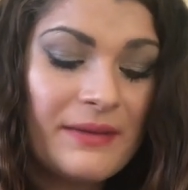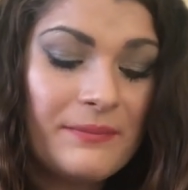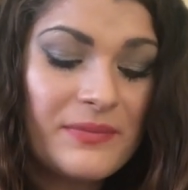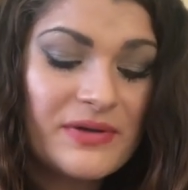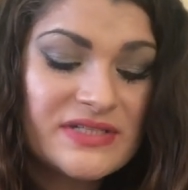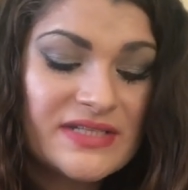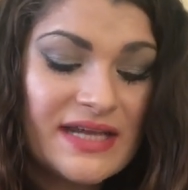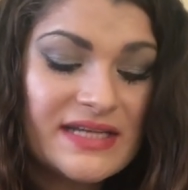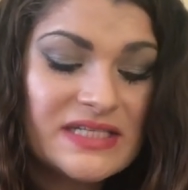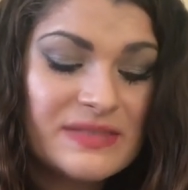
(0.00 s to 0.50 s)

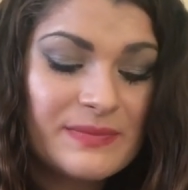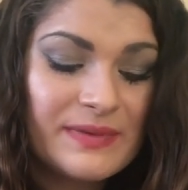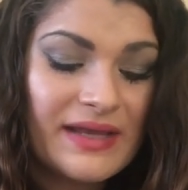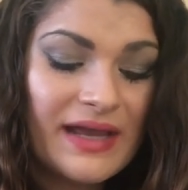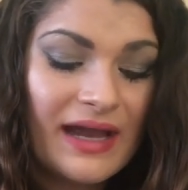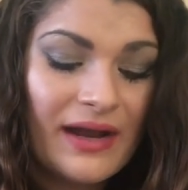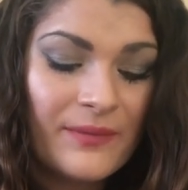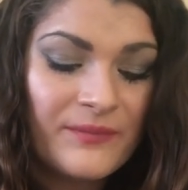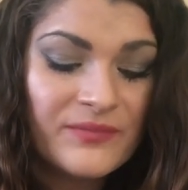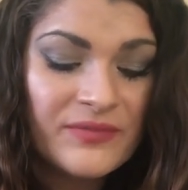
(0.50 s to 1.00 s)
pretend to be
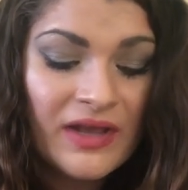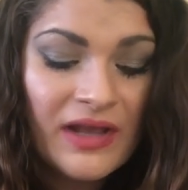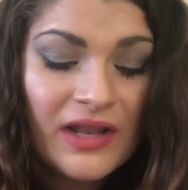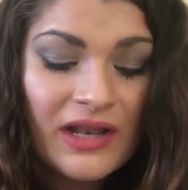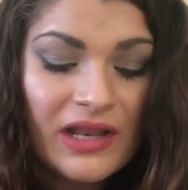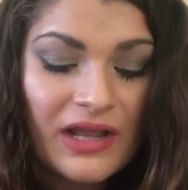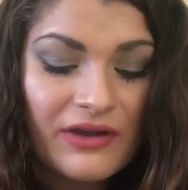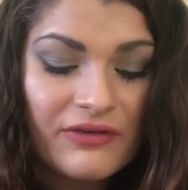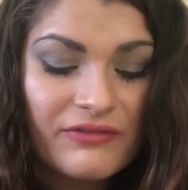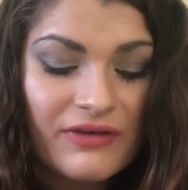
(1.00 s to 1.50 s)
out,
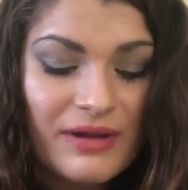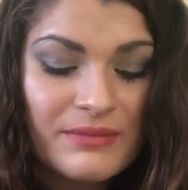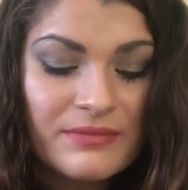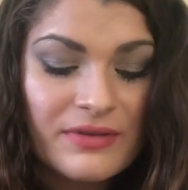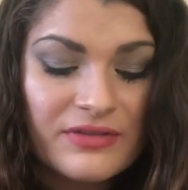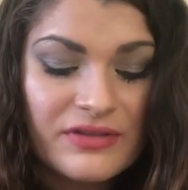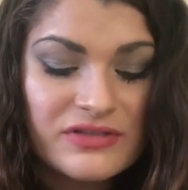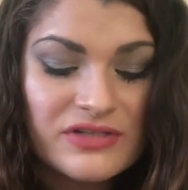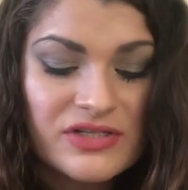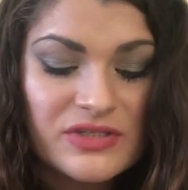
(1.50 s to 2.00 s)
like
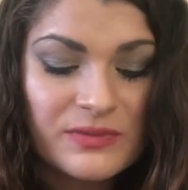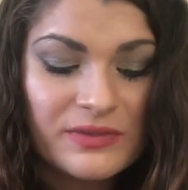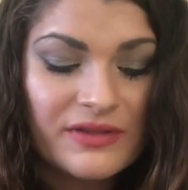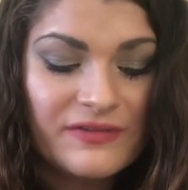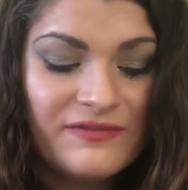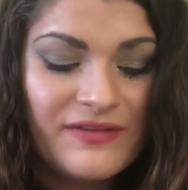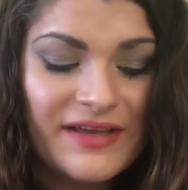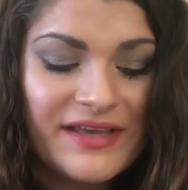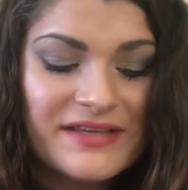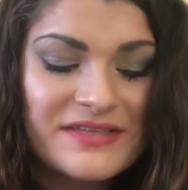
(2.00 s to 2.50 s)
grandmother does when the
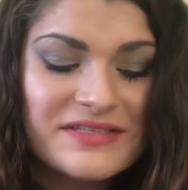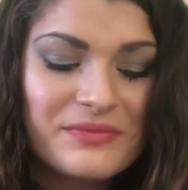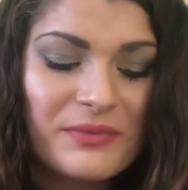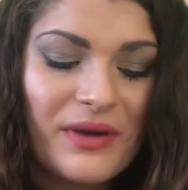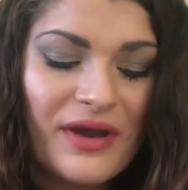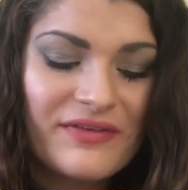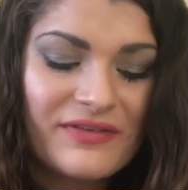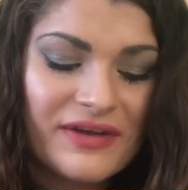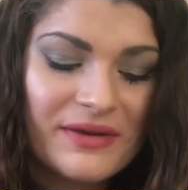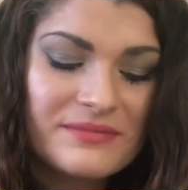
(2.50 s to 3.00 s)
vicar's
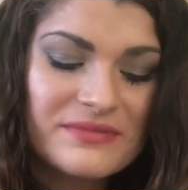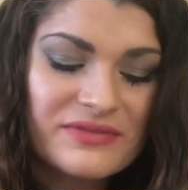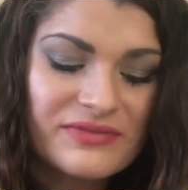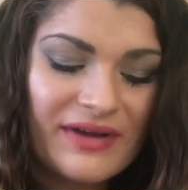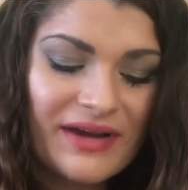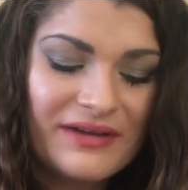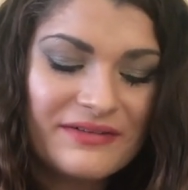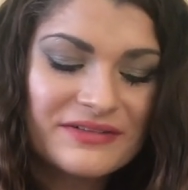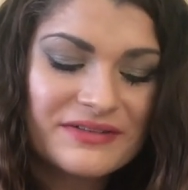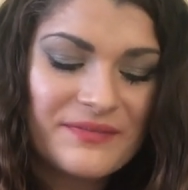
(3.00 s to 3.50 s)
wife comes
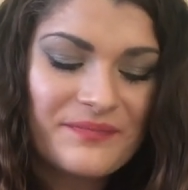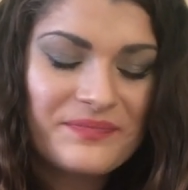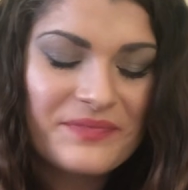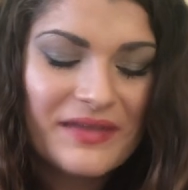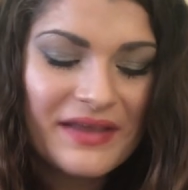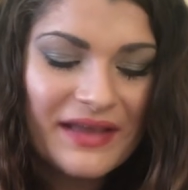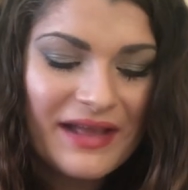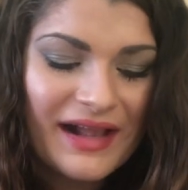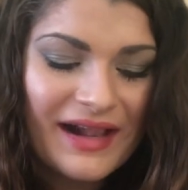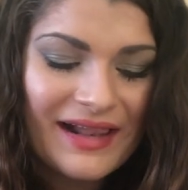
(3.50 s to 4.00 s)
round."
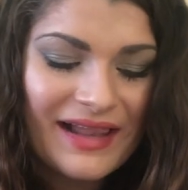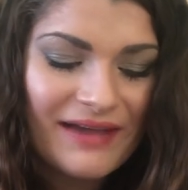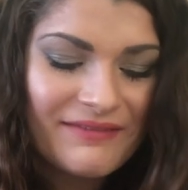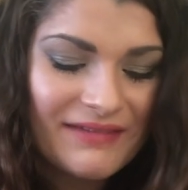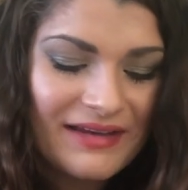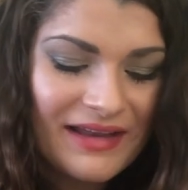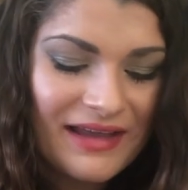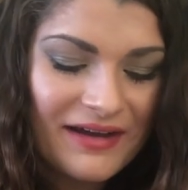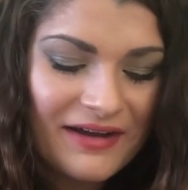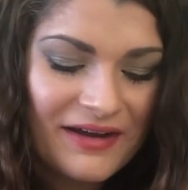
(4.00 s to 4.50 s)

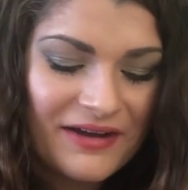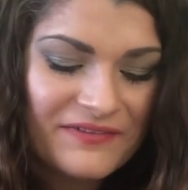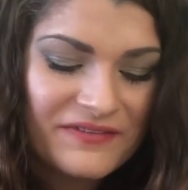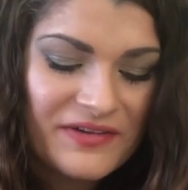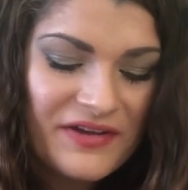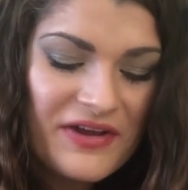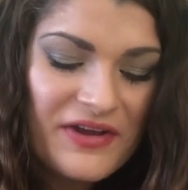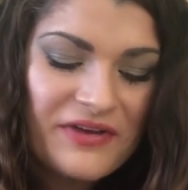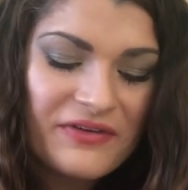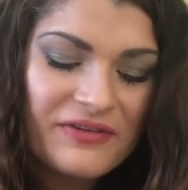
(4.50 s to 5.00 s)
Clary laughed.
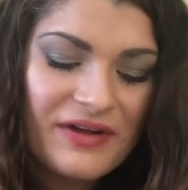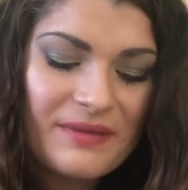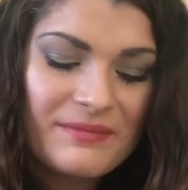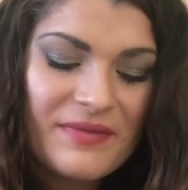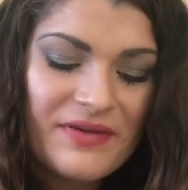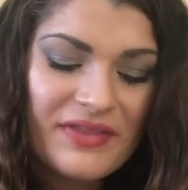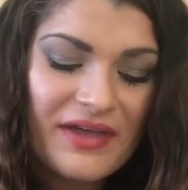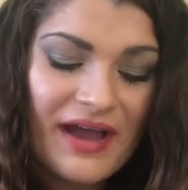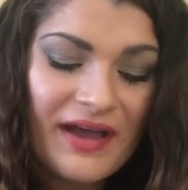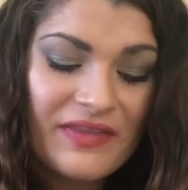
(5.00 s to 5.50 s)

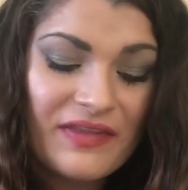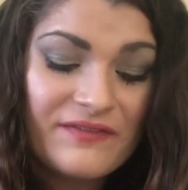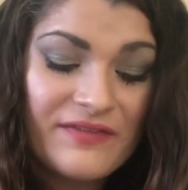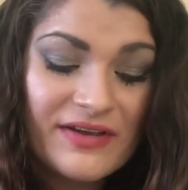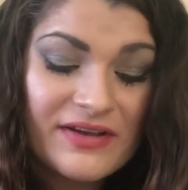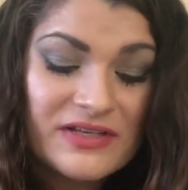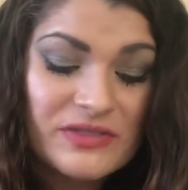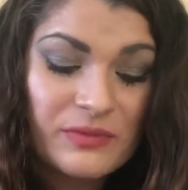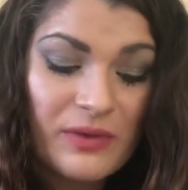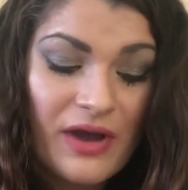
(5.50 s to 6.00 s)
Grandmother and the
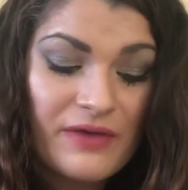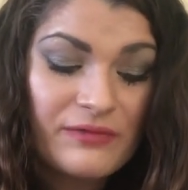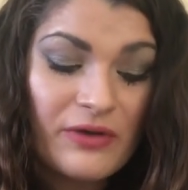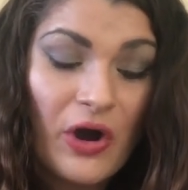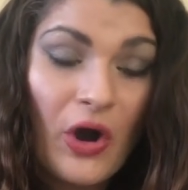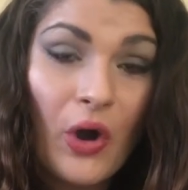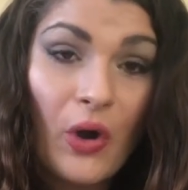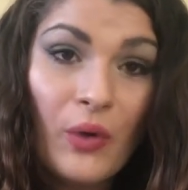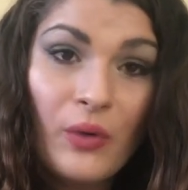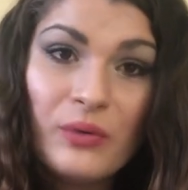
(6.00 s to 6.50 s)
vicar's wife were
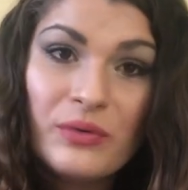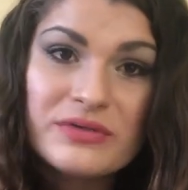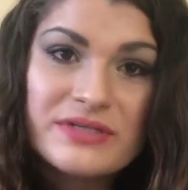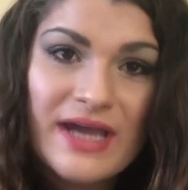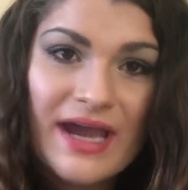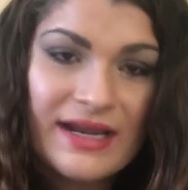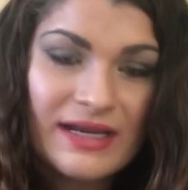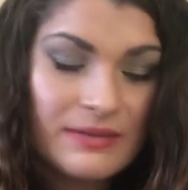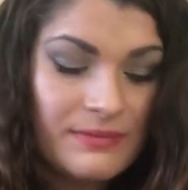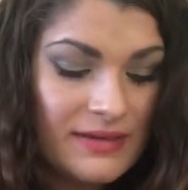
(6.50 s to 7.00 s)
old
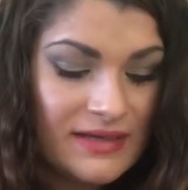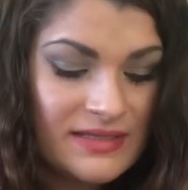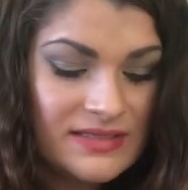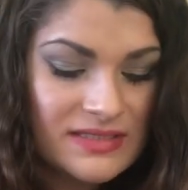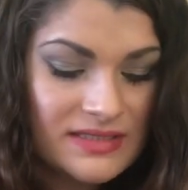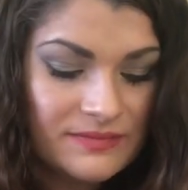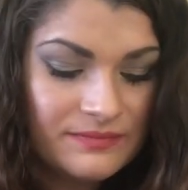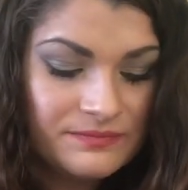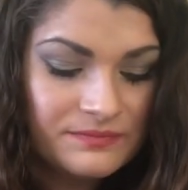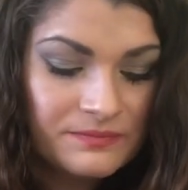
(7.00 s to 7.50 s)

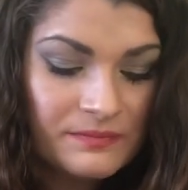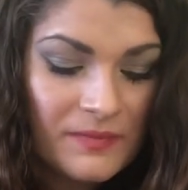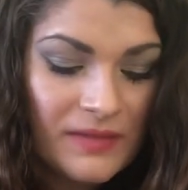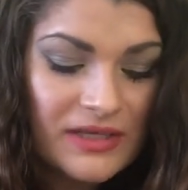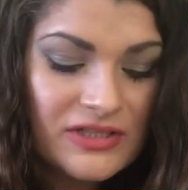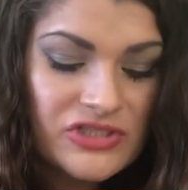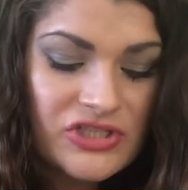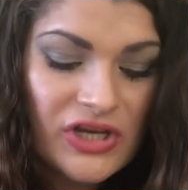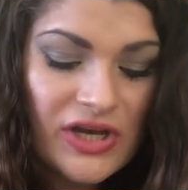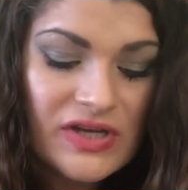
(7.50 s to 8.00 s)
enemies.
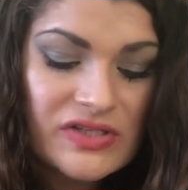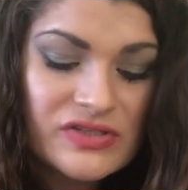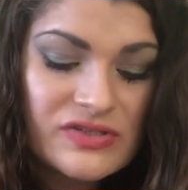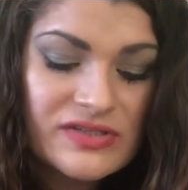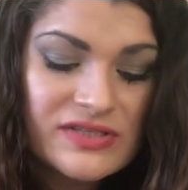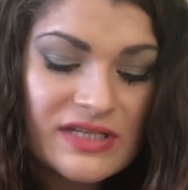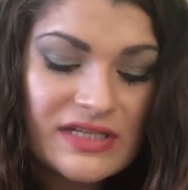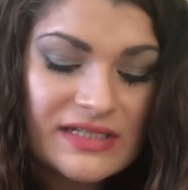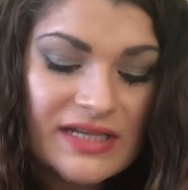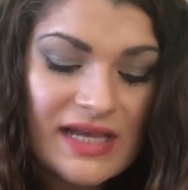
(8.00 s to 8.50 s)
Church on
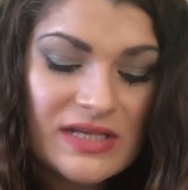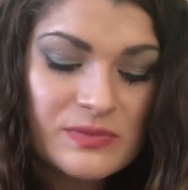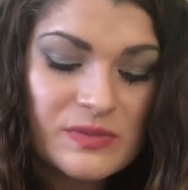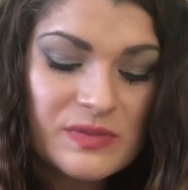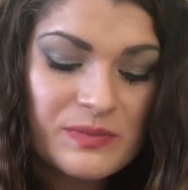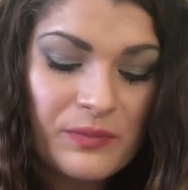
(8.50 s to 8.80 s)
Sundays was